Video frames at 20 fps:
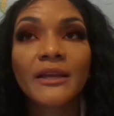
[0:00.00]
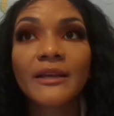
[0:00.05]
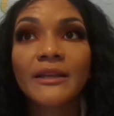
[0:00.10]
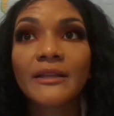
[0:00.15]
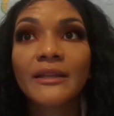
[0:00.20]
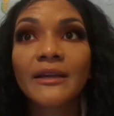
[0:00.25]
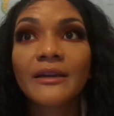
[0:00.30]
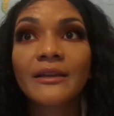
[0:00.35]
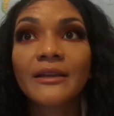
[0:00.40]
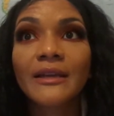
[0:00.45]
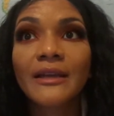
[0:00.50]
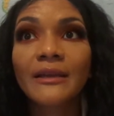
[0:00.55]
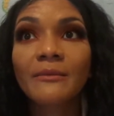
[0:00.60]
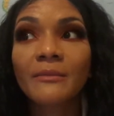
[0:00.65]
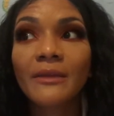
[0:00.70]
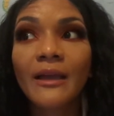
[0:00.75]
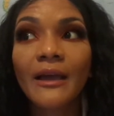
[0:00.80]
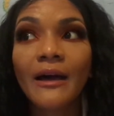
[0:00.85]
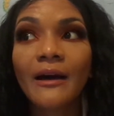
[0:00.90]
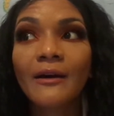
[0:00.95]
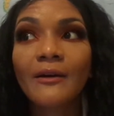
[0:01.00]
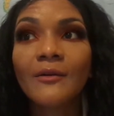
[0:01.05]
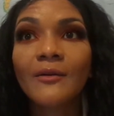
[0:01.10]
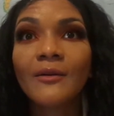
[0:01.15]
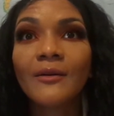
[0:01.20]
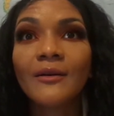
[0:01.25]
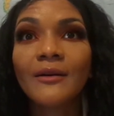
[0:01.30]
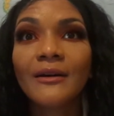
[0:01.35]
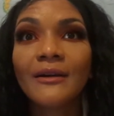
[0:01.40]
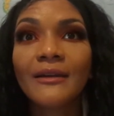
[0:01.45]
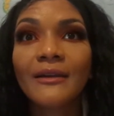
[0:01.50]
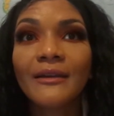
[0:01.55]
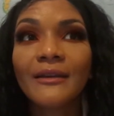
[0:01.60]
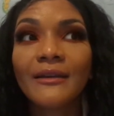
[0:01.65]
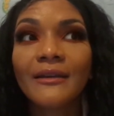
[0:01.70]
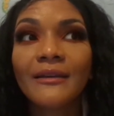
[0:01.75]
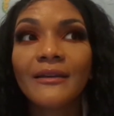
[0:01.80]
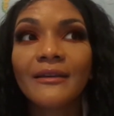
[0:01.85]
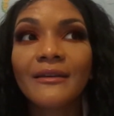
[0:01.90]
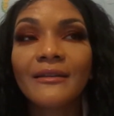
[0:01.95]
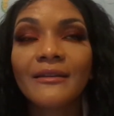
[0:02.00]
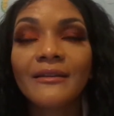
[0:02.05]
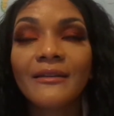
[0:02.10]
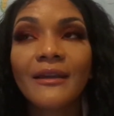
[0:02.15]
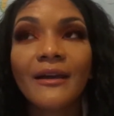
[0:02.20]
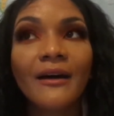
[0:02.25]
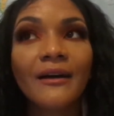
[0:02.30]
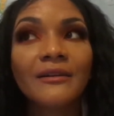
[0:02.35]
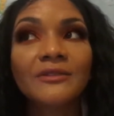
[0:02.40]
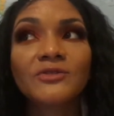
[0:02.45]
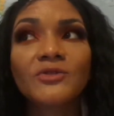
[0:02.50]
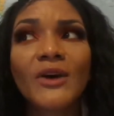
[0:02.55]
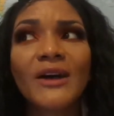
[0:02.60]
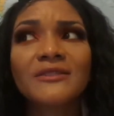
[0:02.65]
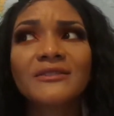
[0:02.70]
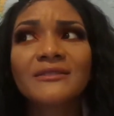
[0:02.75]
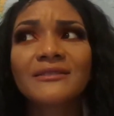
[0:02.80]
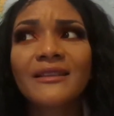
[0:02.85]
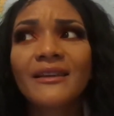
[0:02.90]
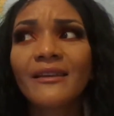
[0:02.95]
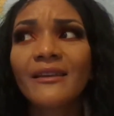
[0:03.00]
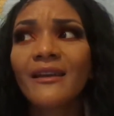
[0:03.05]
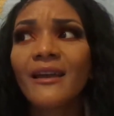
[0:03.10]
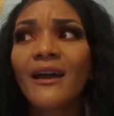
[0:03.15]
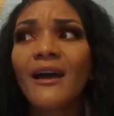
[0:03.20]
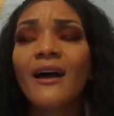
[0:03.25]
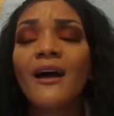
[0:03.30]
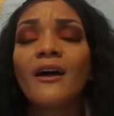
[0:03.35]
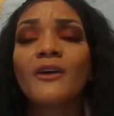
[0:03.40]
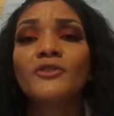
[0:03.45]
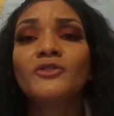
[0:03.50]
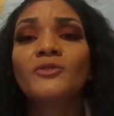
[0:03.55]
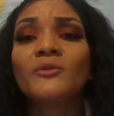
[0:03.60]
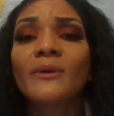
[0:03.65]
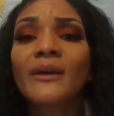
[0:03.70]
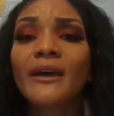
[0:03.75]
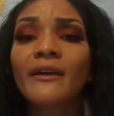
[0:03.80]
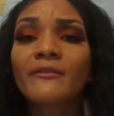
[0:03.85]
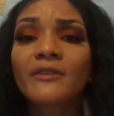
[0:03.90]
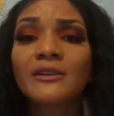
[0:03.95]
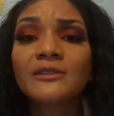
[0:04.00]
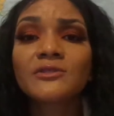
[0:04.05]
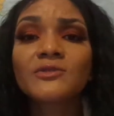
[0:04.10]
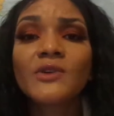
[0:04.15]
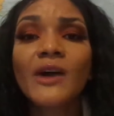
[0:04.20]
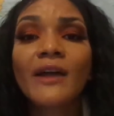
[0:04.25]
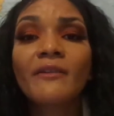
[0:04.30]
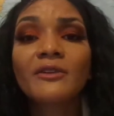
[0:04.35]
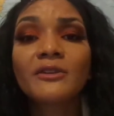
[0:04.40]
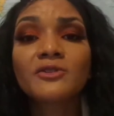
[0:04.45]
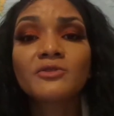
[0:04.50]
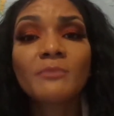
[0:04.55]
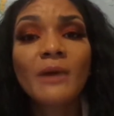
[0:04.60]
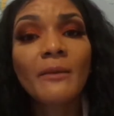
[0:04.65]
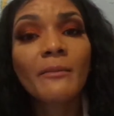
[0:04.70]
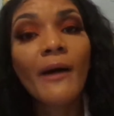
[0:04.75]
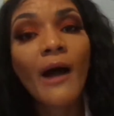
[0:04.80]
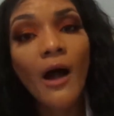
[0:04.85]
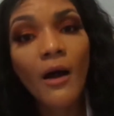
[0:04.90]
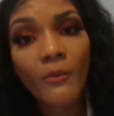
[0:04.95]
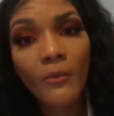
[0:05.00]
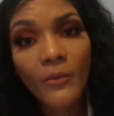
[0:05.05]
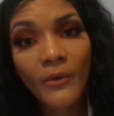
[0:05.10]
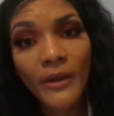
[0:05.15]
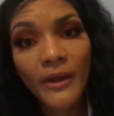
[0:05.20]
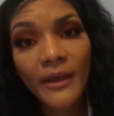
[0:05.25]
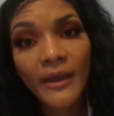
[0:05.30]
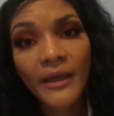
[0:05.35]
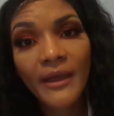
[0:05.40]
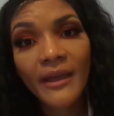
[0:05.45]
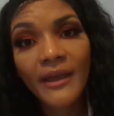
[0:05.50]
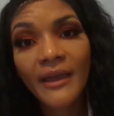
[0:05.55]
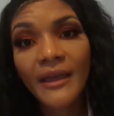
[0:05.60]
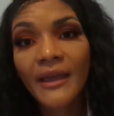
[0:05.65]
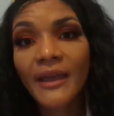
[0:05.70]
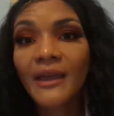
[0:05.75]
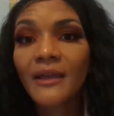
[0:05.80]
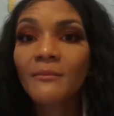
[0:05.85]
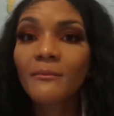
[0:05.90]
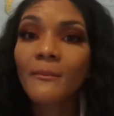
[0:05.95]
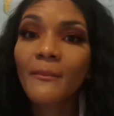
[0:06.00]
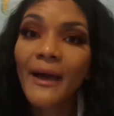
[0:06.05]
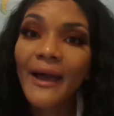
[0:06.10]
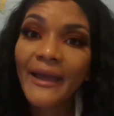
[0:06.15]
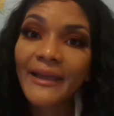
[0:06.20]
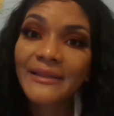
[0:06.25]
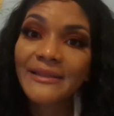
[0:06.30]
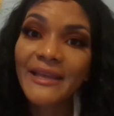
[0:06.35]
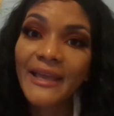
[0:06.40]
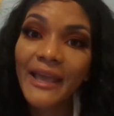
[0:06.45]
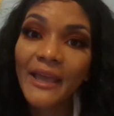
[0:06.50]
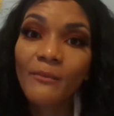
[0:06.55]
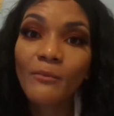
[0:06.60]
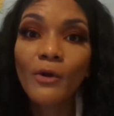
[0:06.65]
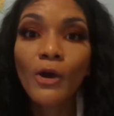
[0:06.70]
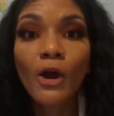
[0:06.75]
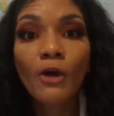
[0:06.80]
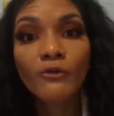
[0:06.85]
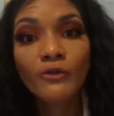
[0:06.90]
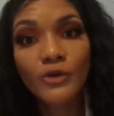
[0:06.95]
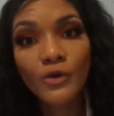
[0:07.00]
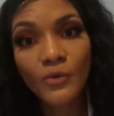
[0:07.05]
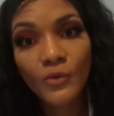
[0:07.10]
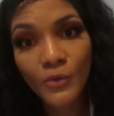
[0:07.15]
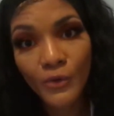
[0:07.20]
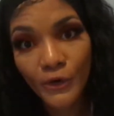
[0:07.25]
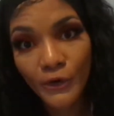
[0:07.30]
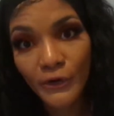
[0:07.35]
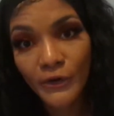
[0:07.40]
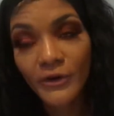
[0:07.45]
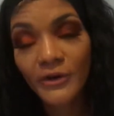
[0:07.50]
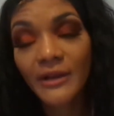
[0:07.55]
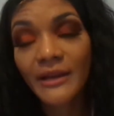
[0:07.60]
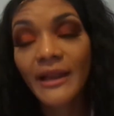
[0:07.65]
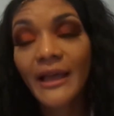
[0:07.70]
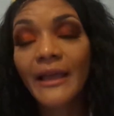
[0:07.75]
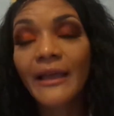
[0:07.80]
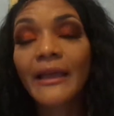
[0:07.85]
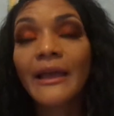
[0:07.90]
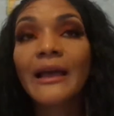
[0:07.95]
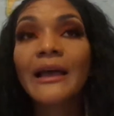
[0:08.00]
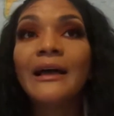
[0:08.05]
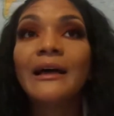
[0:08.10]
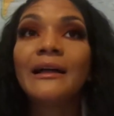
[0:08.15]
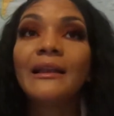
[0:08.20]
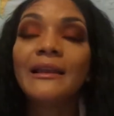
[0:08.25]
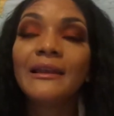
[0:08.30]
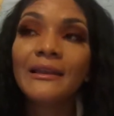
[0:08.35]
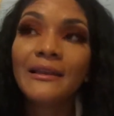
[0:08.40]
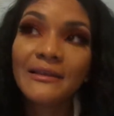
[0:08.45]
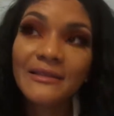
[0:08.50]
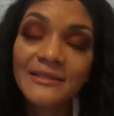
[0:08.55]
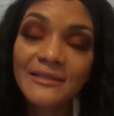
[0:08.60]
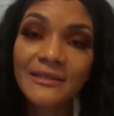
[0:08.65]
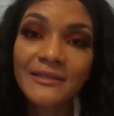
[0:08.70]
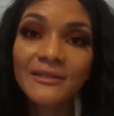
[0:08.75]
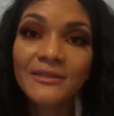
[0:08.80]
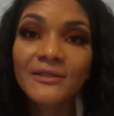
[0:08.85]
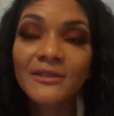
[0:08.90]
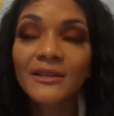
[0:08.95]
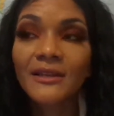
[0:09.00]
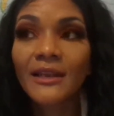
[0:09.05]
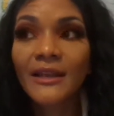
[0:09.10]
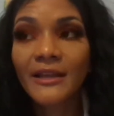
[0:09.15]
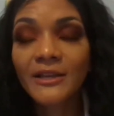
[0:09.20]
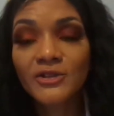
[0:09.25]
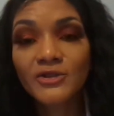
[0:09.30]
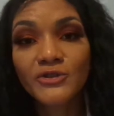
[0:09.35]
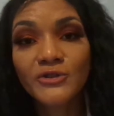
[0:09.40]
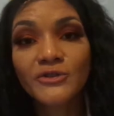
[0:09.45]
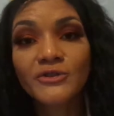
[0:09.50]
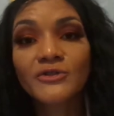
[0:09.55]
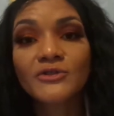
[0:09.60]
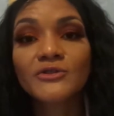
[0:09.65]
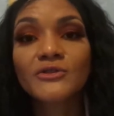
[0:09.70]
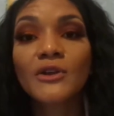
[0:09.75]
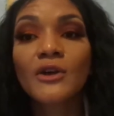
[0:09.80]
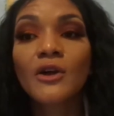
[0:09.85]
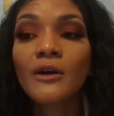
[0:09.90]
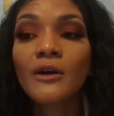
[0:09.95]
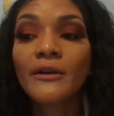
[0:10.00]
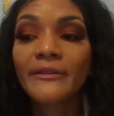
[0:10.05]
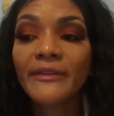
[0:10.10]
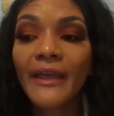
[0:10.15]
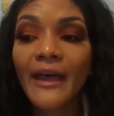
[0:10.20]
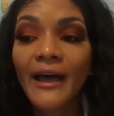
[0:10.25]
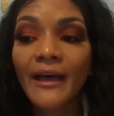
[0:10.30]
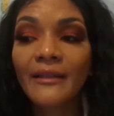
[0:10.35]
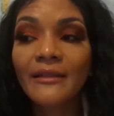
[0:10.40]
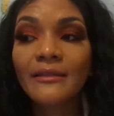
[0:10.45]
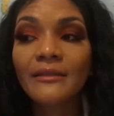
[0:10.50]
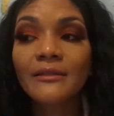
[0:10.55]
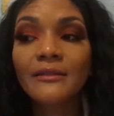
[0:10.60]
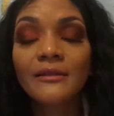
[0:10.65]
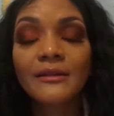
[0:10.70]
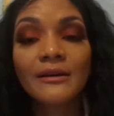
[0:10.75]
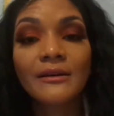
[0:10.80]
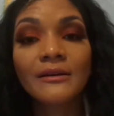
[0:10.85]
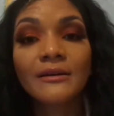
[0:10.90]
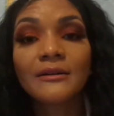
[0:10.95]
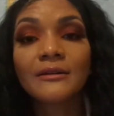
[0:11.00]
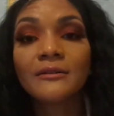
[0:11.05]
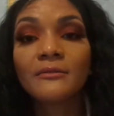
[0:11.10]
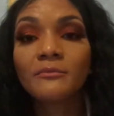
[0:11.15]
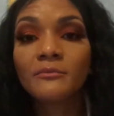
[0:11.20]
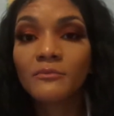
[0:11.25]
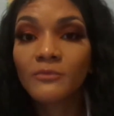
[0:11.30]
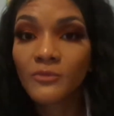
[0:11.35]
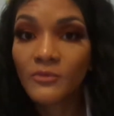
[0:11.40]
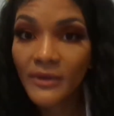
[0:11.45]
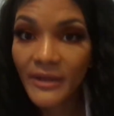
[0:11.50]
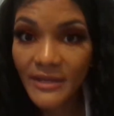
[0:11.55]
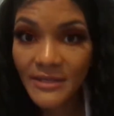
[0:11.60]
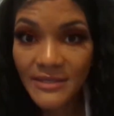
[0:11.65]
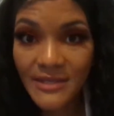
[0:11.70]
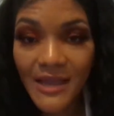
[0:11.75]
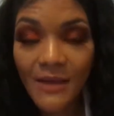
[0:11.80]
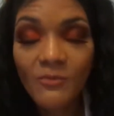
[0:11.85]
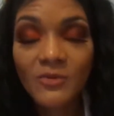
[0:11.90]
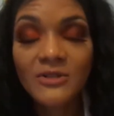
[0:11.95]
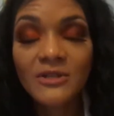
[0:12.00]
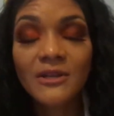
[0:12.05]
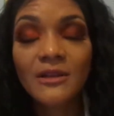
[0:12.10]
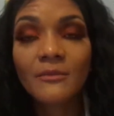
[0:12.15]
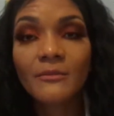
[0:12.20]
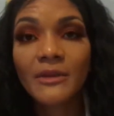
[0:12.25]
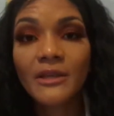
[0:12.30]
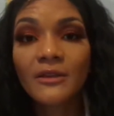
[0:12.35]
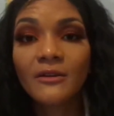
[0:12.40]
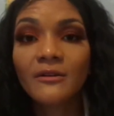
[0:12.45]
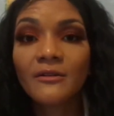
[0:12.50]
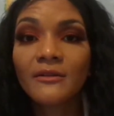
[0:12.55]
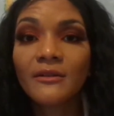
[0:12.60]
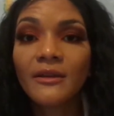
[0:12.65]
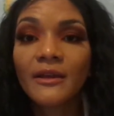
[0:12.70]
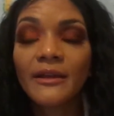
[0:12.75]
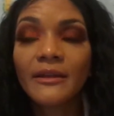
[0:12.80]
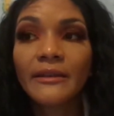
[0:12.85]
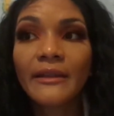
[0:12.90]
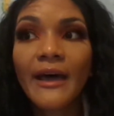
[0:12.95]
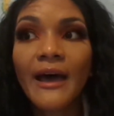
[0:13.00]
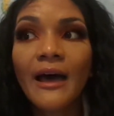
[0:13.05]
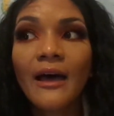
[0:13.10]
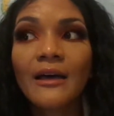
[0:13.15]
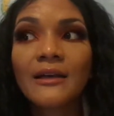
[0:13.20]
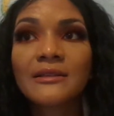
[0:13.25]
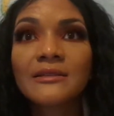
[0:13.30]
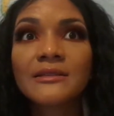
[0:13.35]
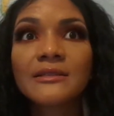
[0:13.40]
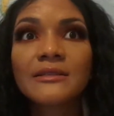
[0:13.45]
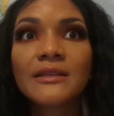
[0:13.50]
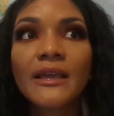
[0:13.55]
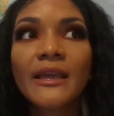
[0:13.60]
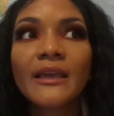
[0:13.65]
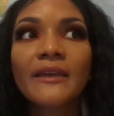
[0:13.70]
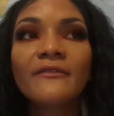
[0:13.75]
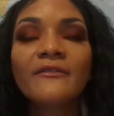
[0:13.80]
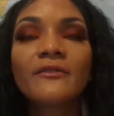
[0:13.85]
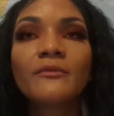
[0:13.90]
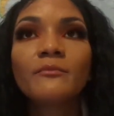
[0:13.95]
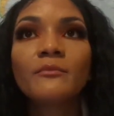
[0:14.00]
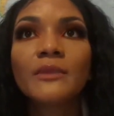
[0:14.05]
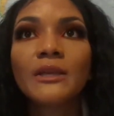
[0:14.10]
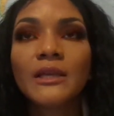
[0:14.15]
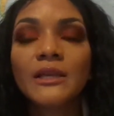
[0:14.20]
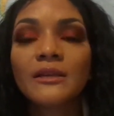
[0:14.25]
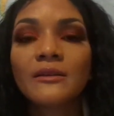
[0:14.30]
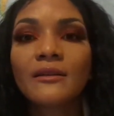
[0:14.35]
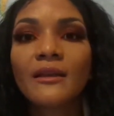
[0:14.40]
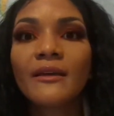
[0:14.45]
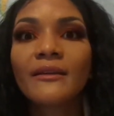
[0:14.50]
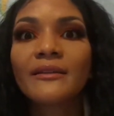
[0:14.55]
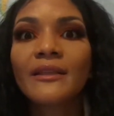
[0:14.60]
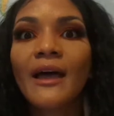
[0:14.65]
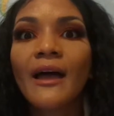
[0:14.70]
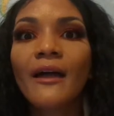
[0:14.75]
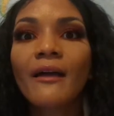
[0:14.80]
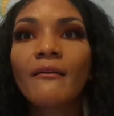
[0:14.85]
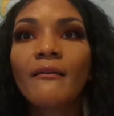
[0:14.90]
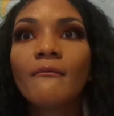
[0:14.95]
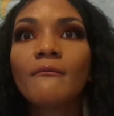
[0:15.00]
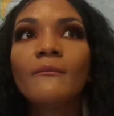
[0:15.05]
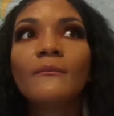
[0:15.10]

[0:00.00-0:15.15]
Like they're gonna kick me out and yeah so I just like you know what I ran to I ran to my PowerPoint and my tape recorder and I listened to the lectures that the exam was gonna be on and that saved me like that